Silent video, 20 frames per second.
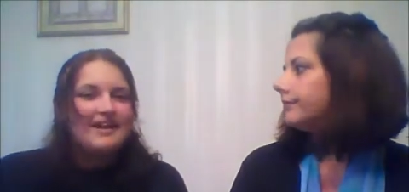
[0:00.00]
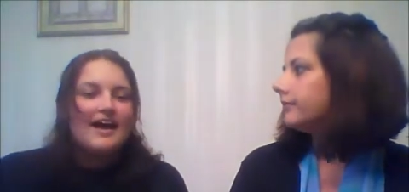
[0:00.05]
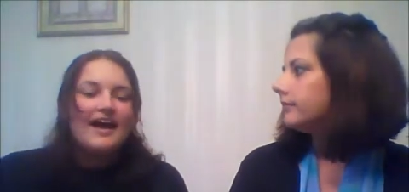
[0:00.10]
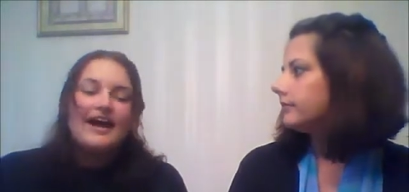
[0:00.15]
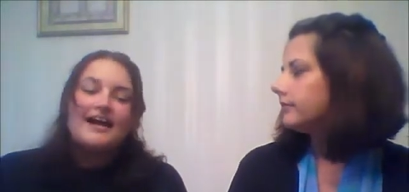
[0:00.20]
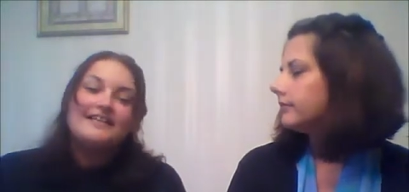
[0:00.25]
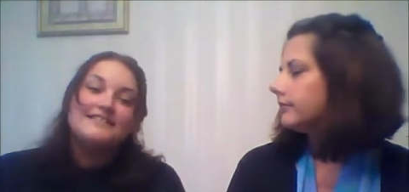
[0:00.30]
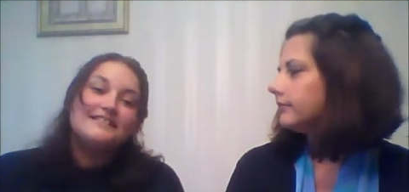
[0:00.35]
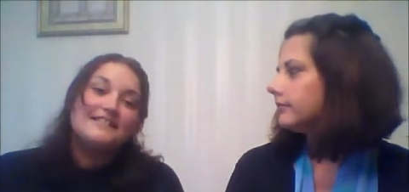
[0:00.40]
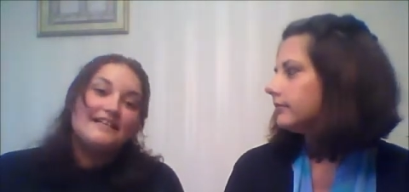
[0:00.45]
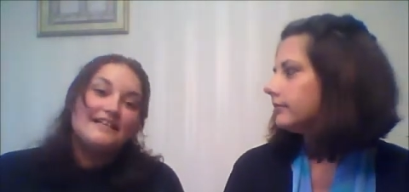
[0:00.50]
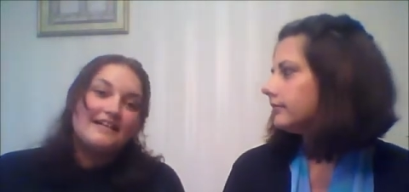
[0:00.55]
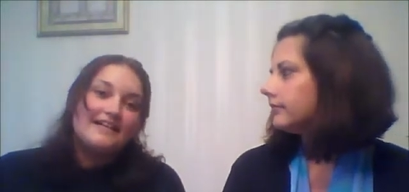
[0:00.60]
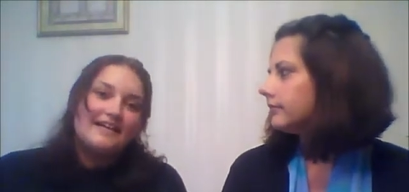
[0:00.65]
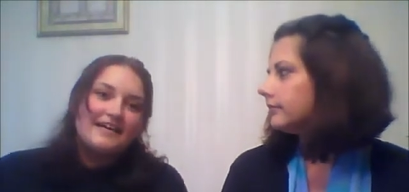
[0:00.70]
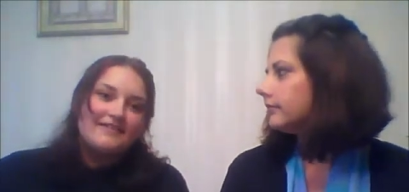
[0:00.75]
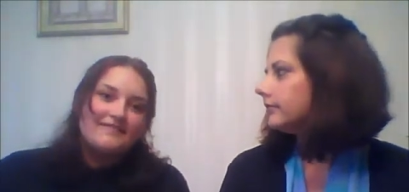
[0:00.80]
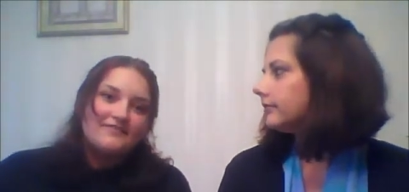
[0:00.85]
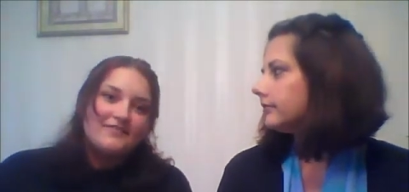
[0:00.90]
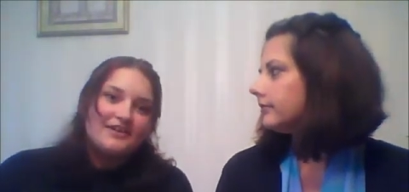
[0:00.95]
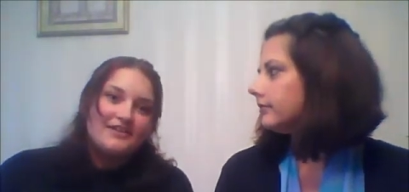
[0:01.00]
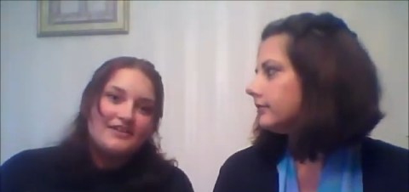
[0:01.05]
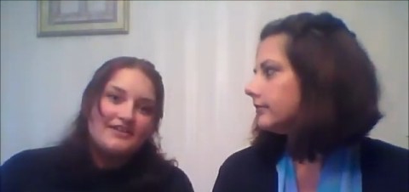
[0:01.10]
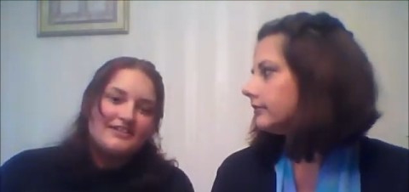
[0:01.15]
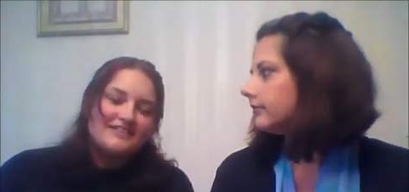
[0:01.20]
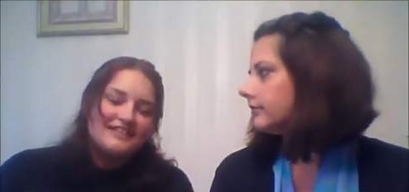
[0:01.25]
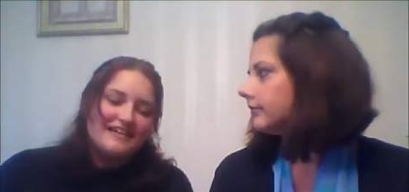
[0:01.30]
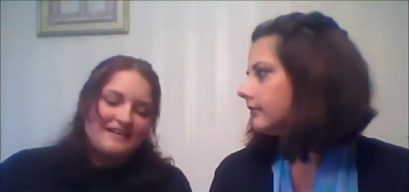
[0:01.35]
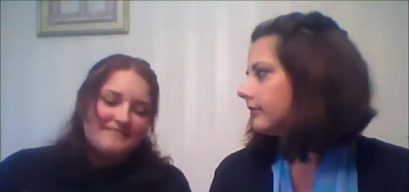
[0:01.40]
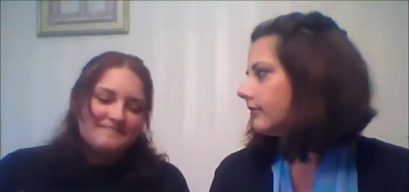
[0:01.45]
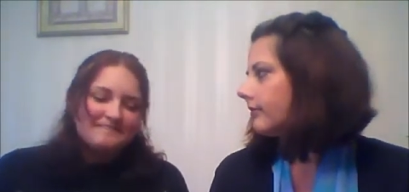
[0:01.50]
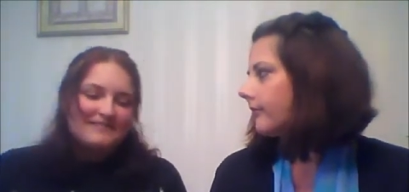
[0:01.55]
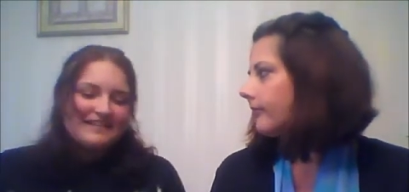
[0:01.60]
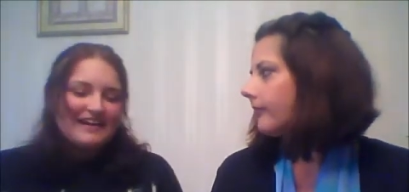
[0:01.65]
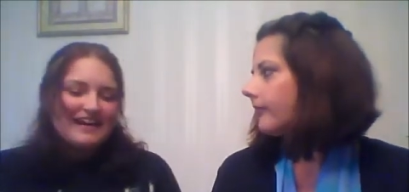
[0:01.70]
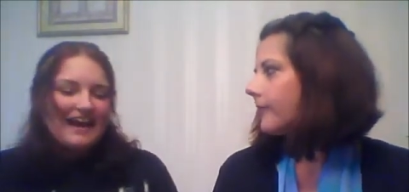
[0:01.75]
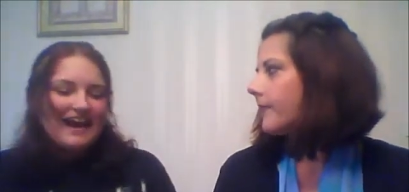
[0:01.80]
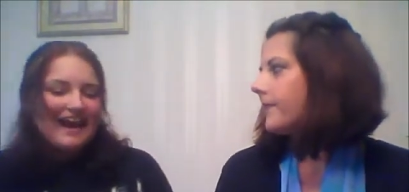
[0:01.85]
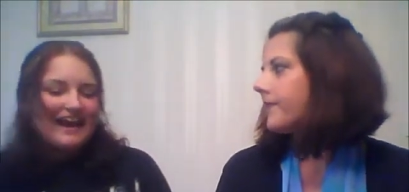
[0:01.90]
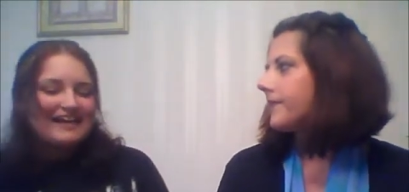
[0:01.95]
Speaker 1: I stayed a kid for a long time.
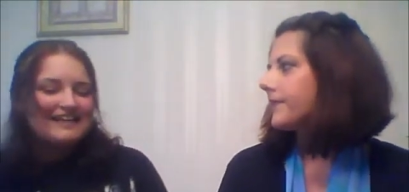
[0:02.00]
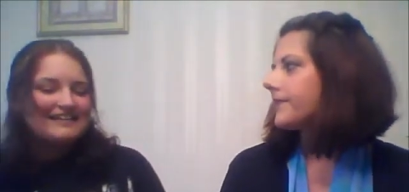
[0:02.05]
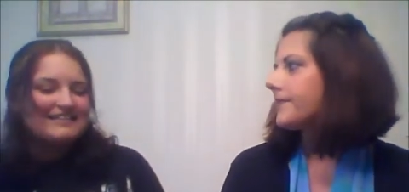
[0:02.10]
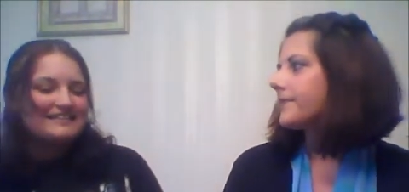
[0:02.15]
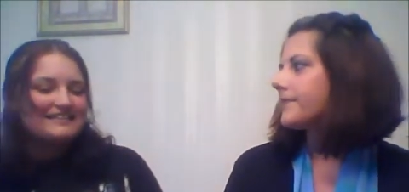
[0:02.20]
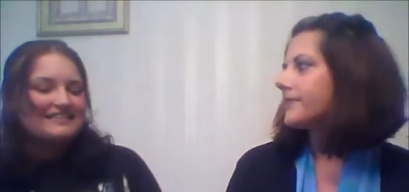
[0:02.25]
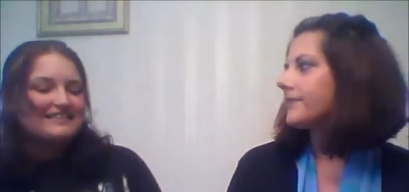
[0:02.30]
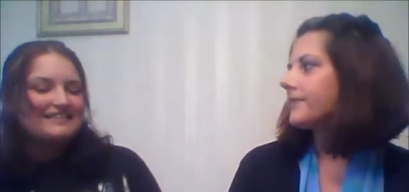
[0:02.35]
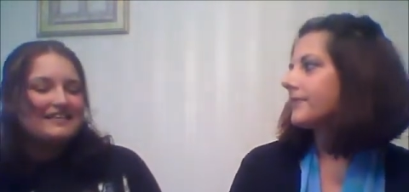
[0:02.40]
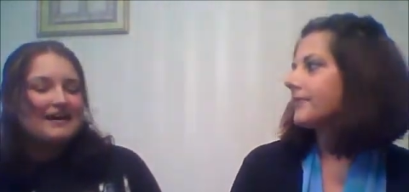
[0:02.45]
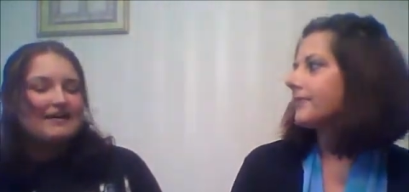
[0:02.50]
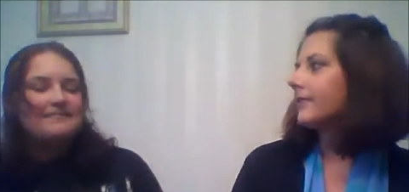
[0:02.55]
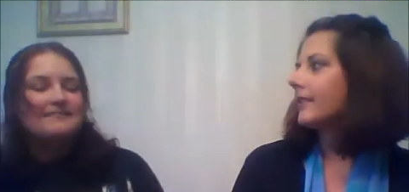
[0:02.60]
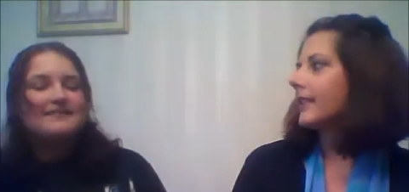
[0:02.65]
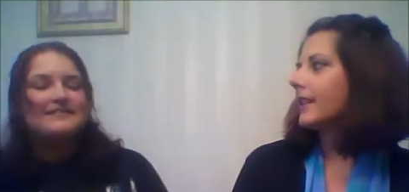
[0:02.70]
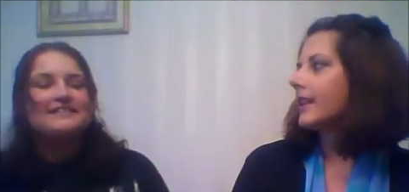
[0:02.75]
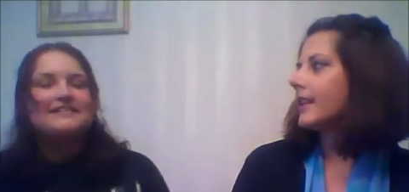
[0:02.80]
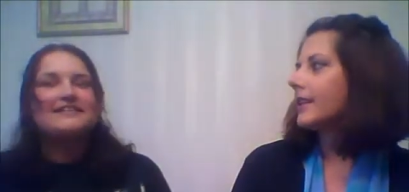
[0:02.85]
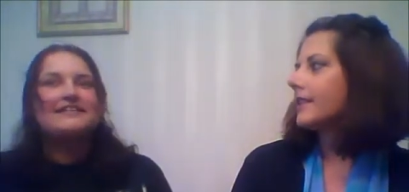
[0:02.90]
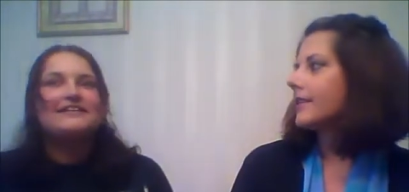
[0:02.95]
I didn't stop until